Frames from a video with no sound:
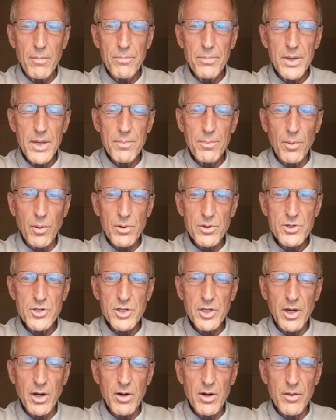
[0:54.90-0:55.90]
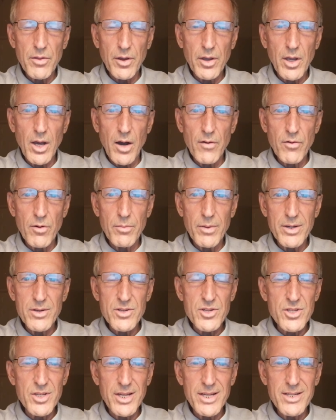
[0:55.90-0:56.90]
people are scared of the
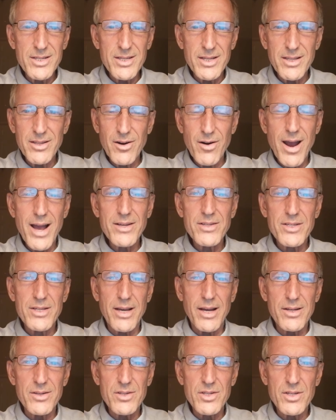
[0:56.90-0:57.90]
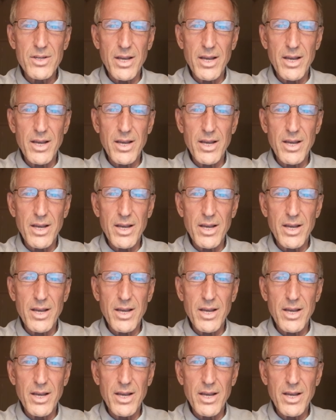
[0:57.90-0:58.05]
government seizing their assets.